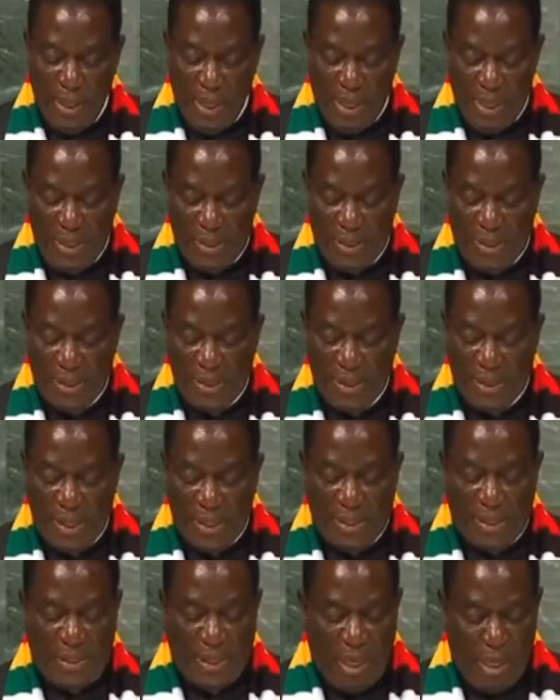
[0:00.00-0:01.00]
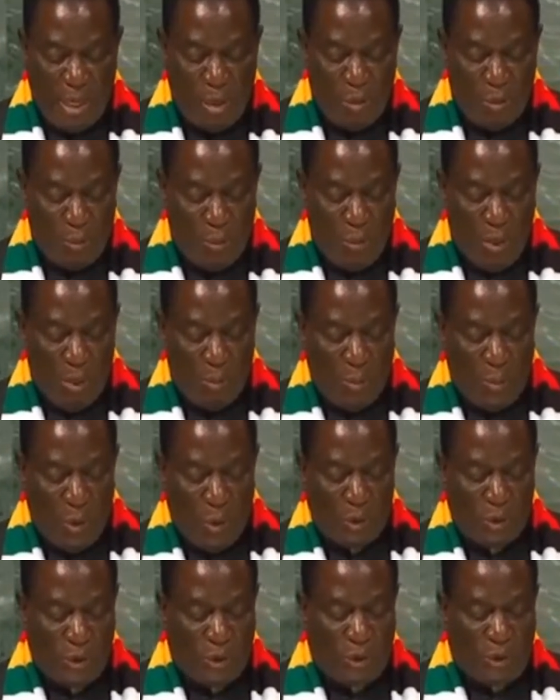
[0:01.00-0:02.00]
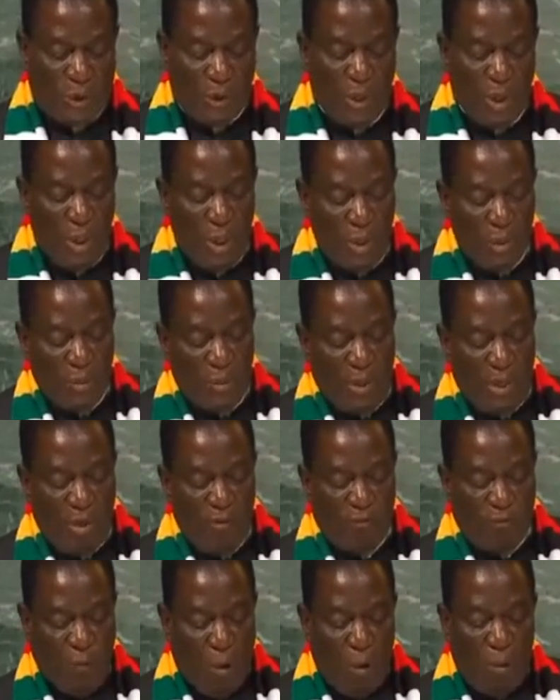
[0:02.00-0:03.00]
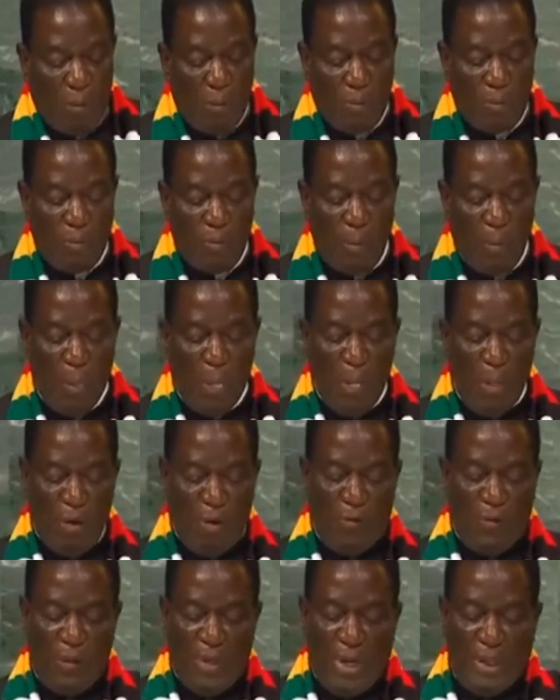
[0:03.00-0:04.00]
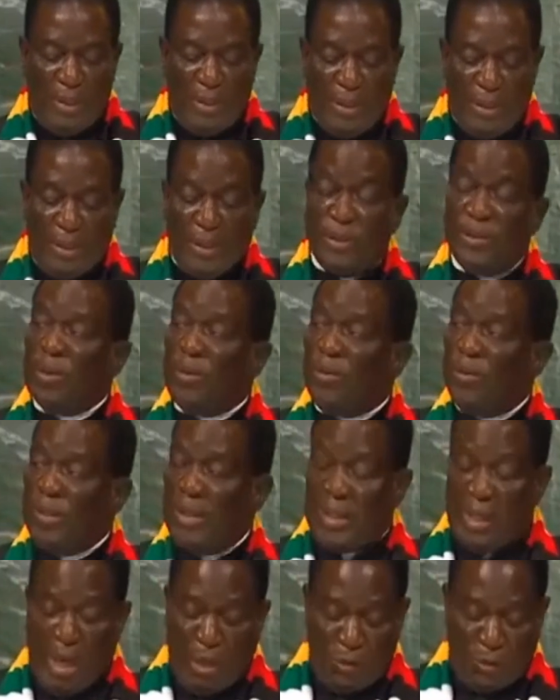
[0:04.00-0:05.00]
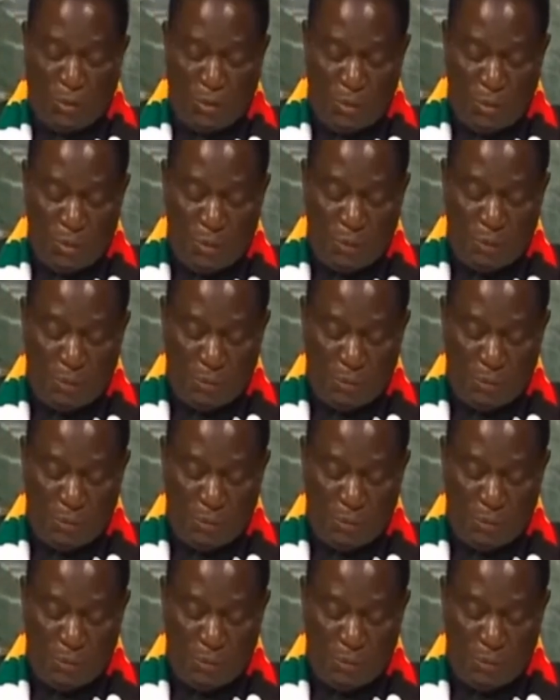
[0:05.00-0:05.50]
as the sustainable approach to the reform of the United Nations Security Council.